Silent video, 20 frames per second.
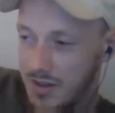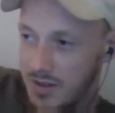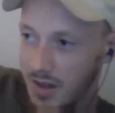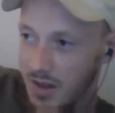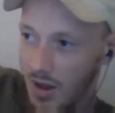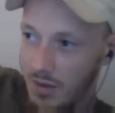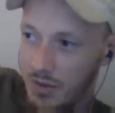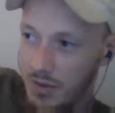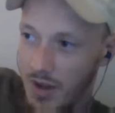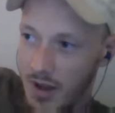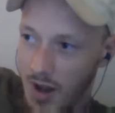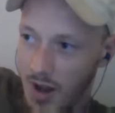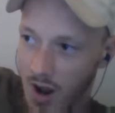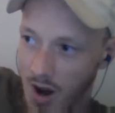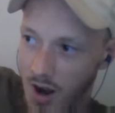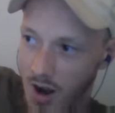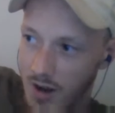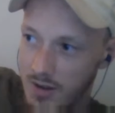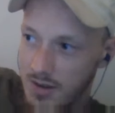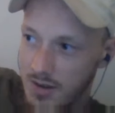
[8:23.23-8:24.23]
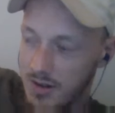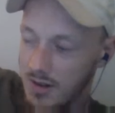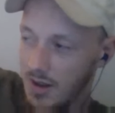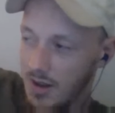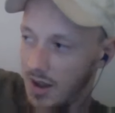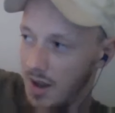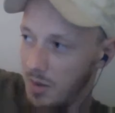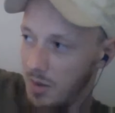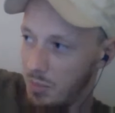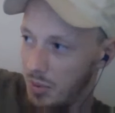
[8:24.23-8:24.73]
of this stuff like art
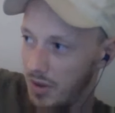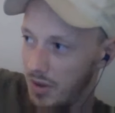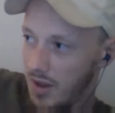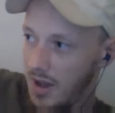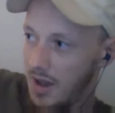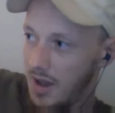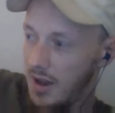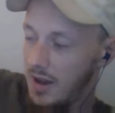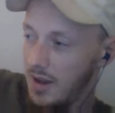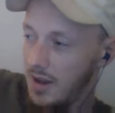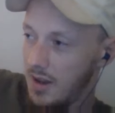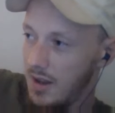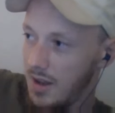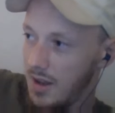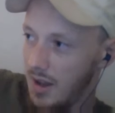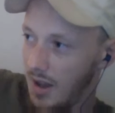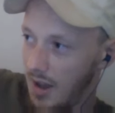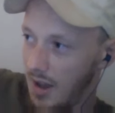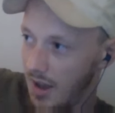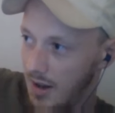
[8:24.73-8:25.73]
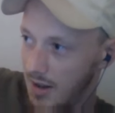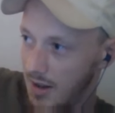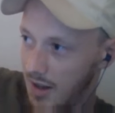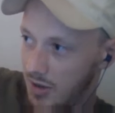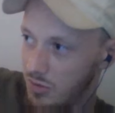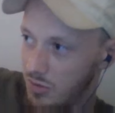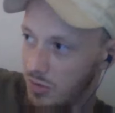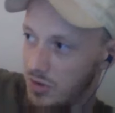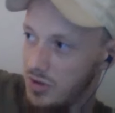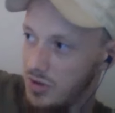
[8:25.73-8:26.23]
and play and
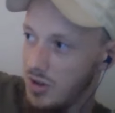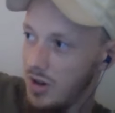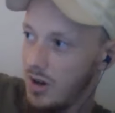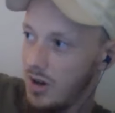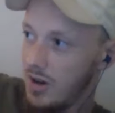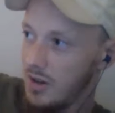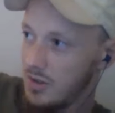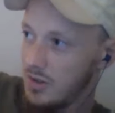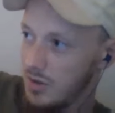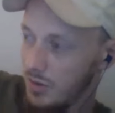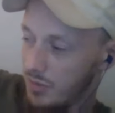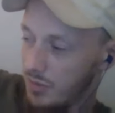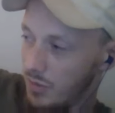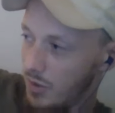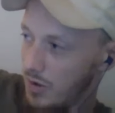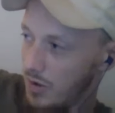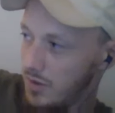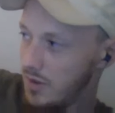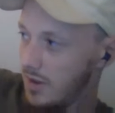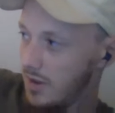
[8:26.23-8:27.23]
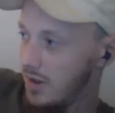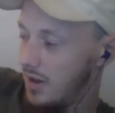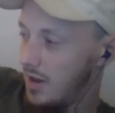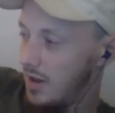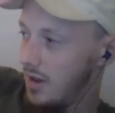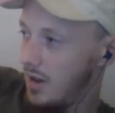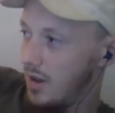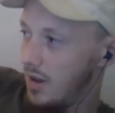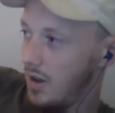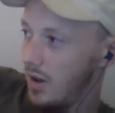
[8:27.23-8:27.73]
literature and so forth
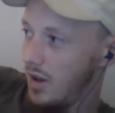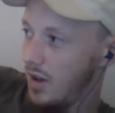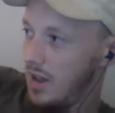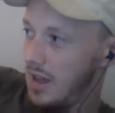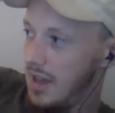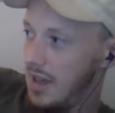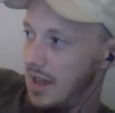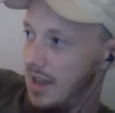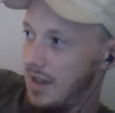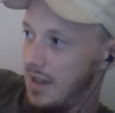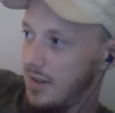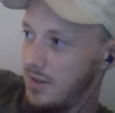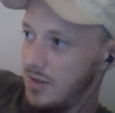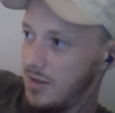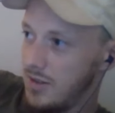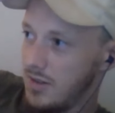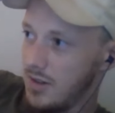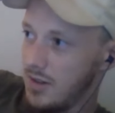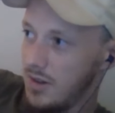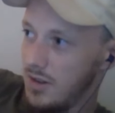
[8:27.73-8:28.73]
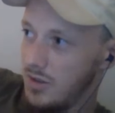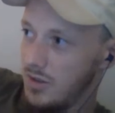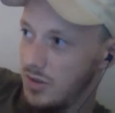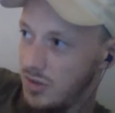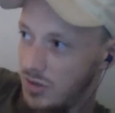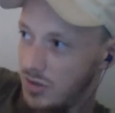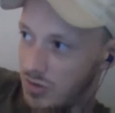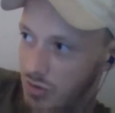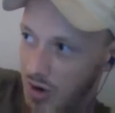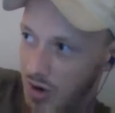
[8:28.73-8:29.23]
is
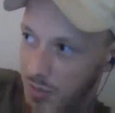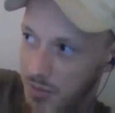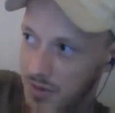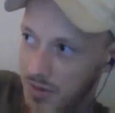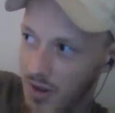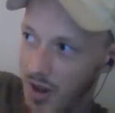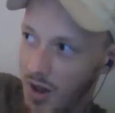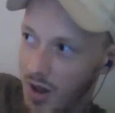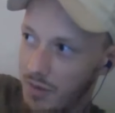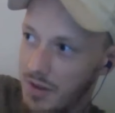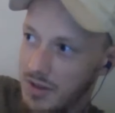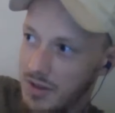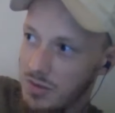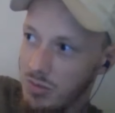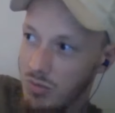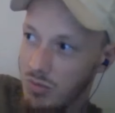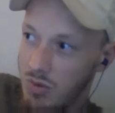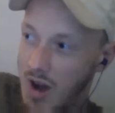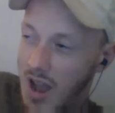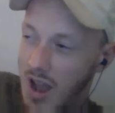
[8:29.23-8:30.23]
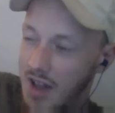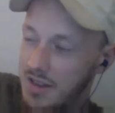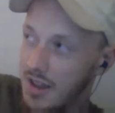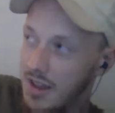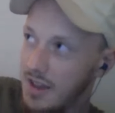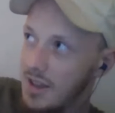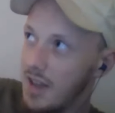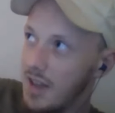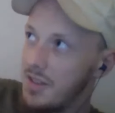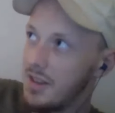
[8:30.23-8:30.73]
stripped of its
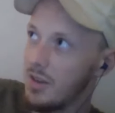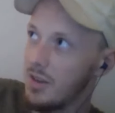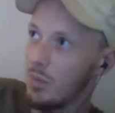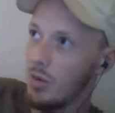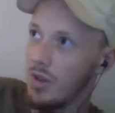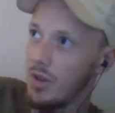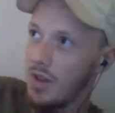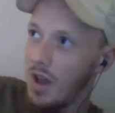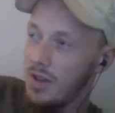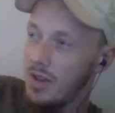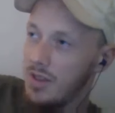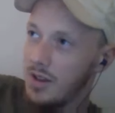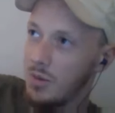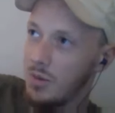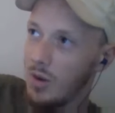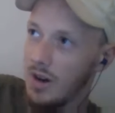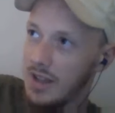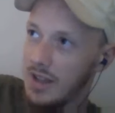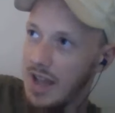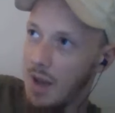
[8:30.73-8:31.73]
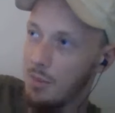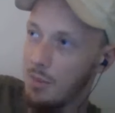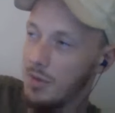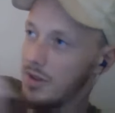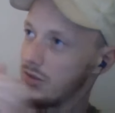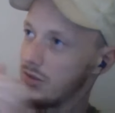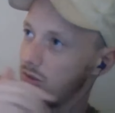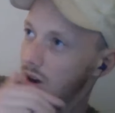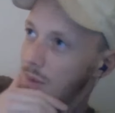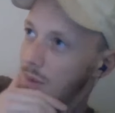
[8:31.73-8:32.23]
I think what
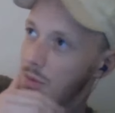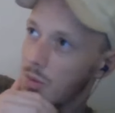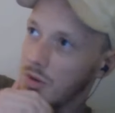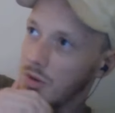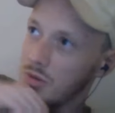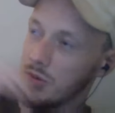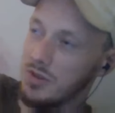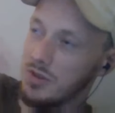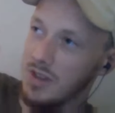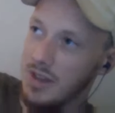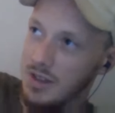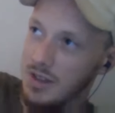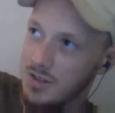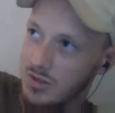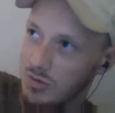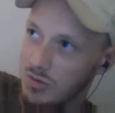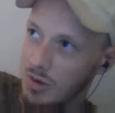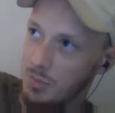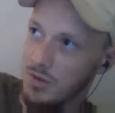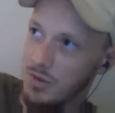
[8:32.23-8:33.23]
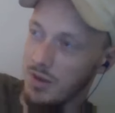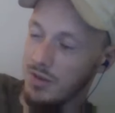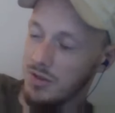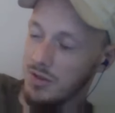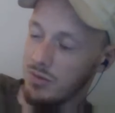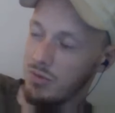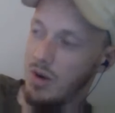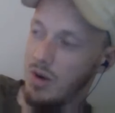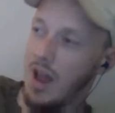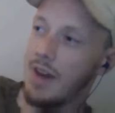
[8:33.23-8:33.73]
Agamben described was it's stripped of
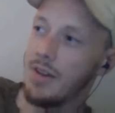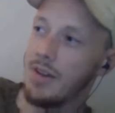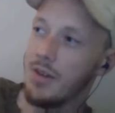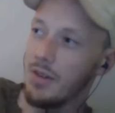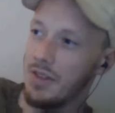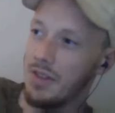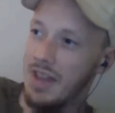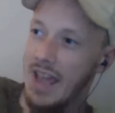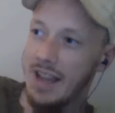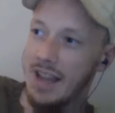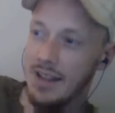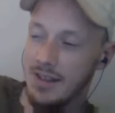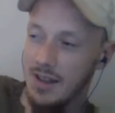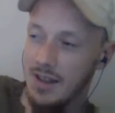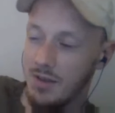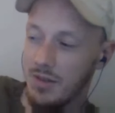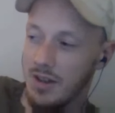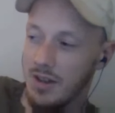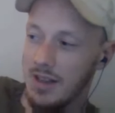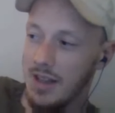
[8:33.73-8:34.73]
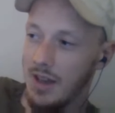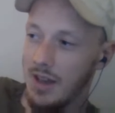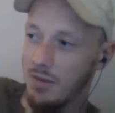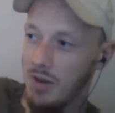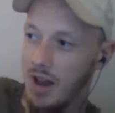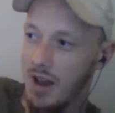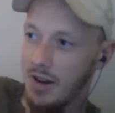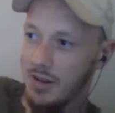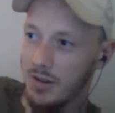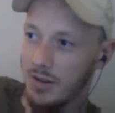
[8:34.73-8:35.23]
its radical negativity and
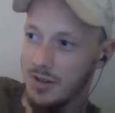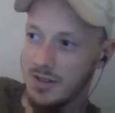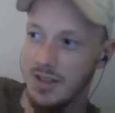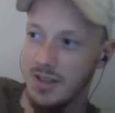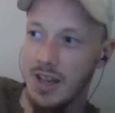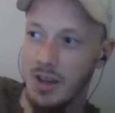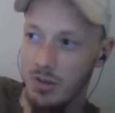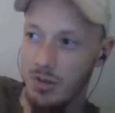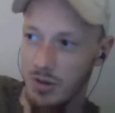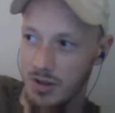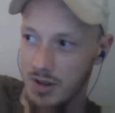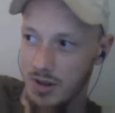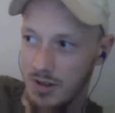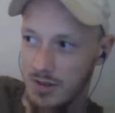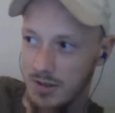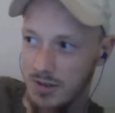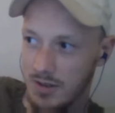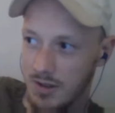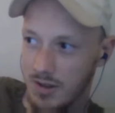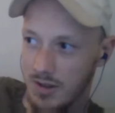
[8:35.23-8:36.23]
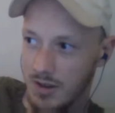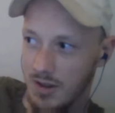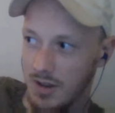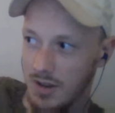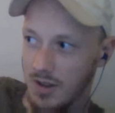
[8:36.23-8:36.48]
radical sacredness.